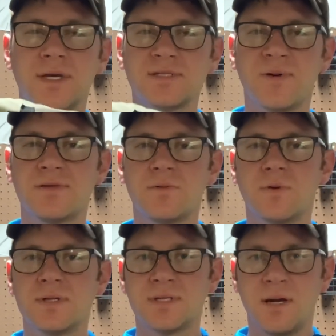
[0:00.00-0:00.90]
about the
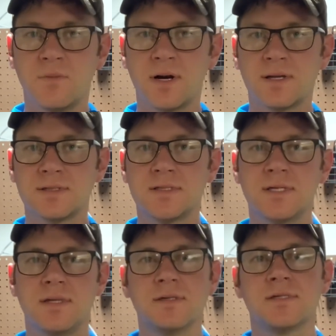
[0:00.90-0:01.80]
one time where I can see
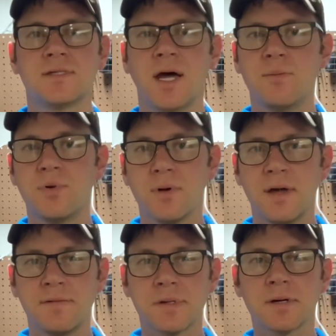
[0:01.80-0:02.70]
this side pull
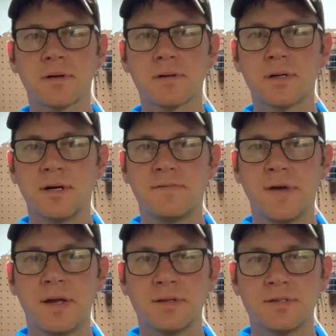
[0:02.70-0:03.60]
having a clear
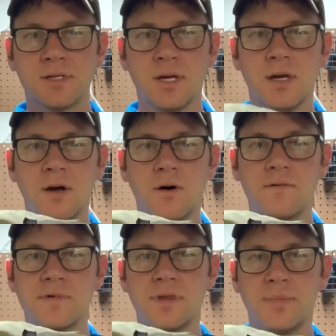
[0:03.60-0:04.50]
advantage
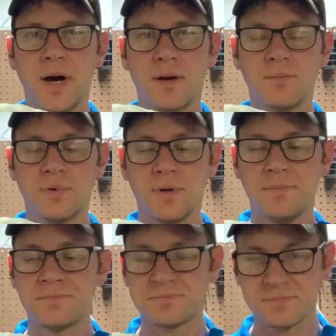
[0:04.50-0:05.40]
over the bottom pull.
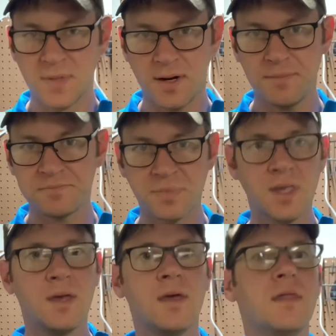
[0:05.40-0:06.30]
All right.
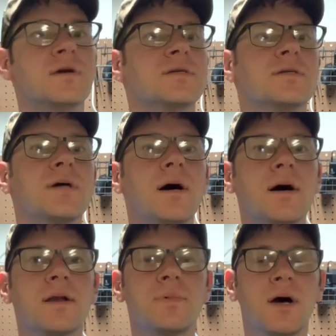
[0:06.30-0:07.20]
There's a
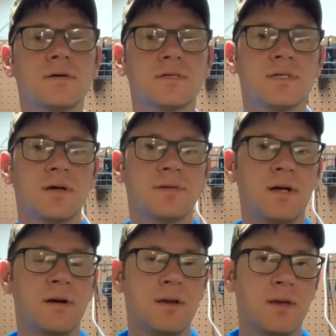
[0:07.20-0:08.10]
ton of pouches out
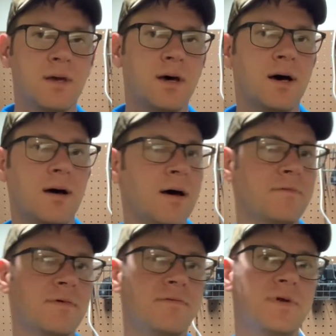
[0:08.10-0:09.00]
there. I've
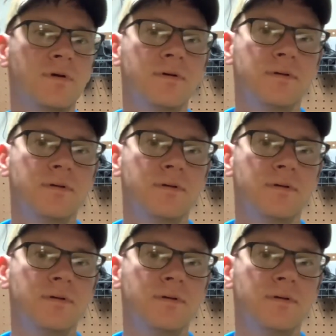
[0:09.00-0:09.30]
reviewed